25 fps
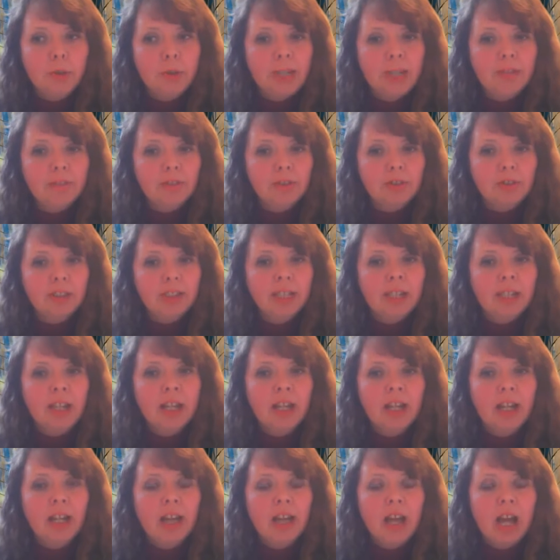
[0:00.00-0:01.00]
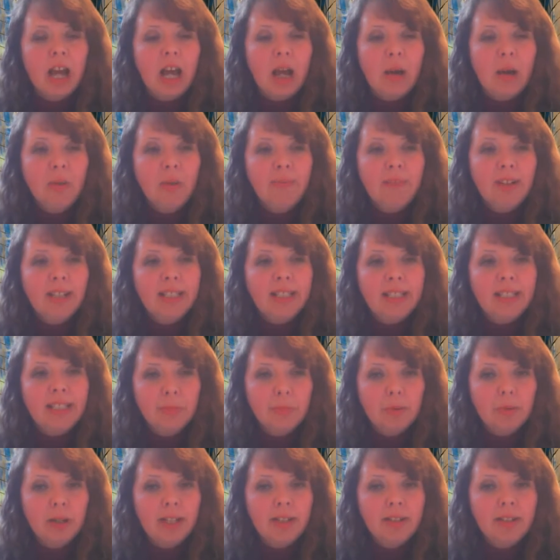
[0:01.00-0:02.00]
level, and we've added
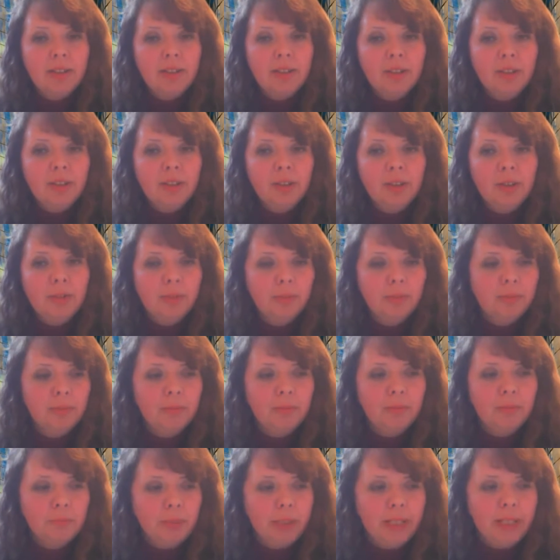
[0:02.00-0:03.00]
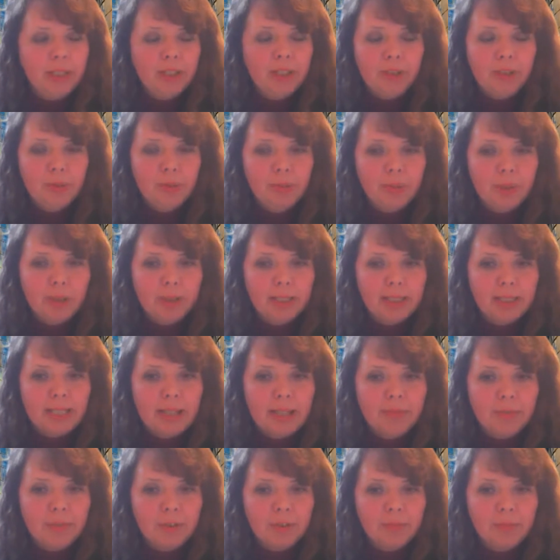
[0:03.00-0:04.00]
a brand new B2 plus
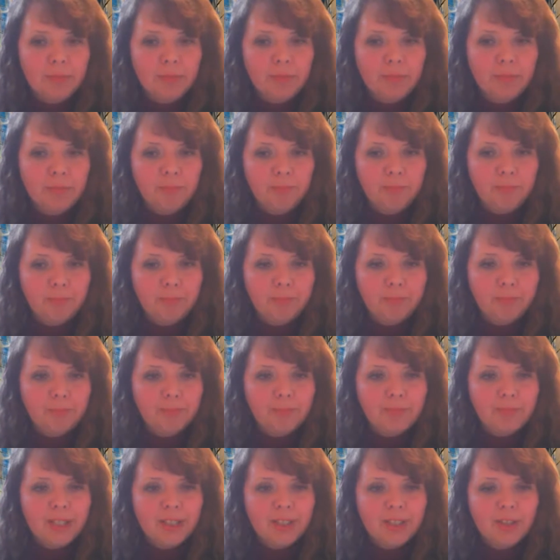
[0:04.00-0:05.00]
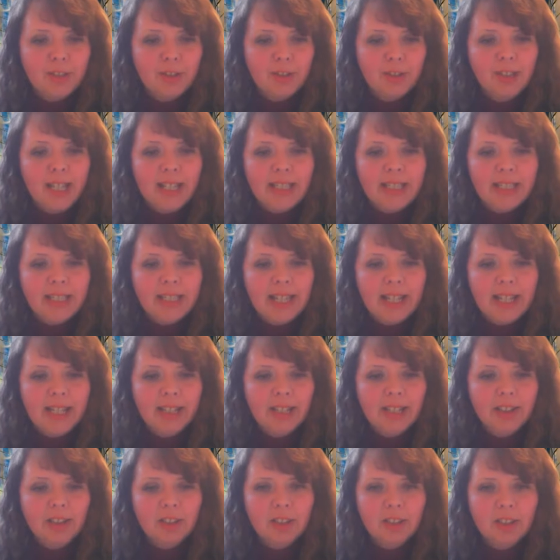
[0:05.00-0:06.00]
level. So let's
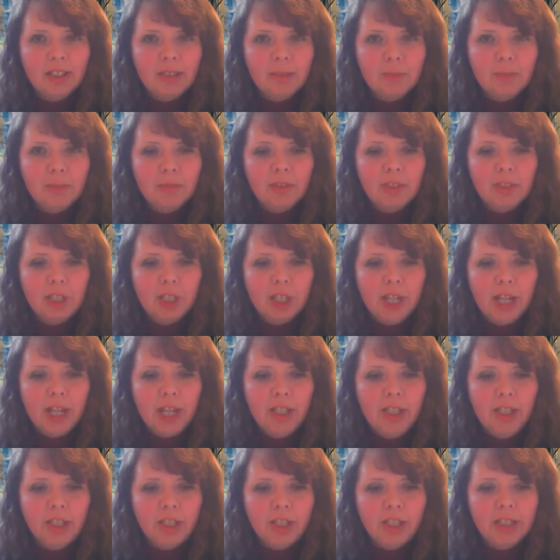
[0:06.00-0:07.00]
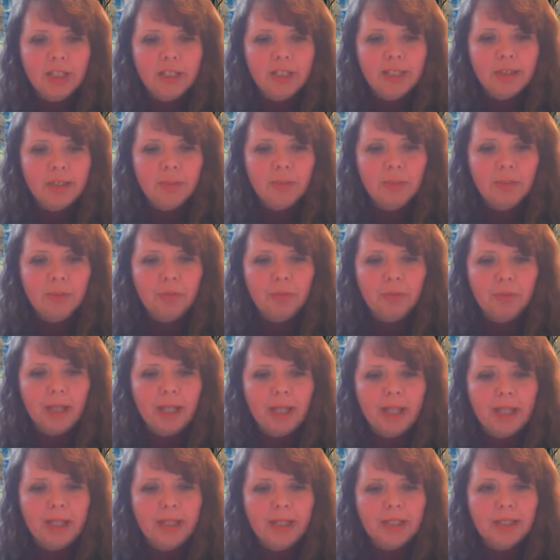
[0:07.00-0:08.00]
take a look at some of the changes that we've
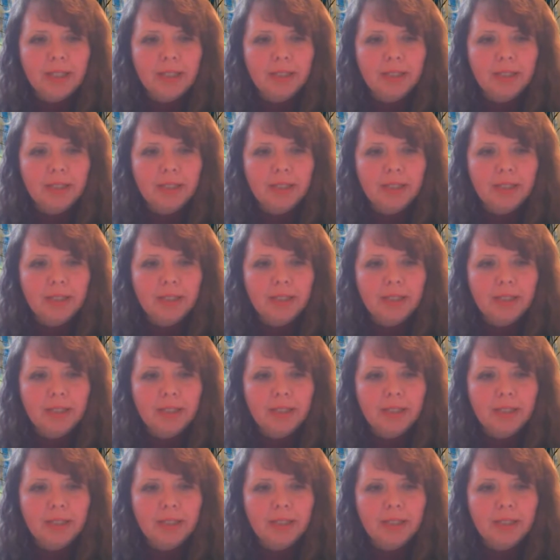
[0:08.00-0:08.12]
made.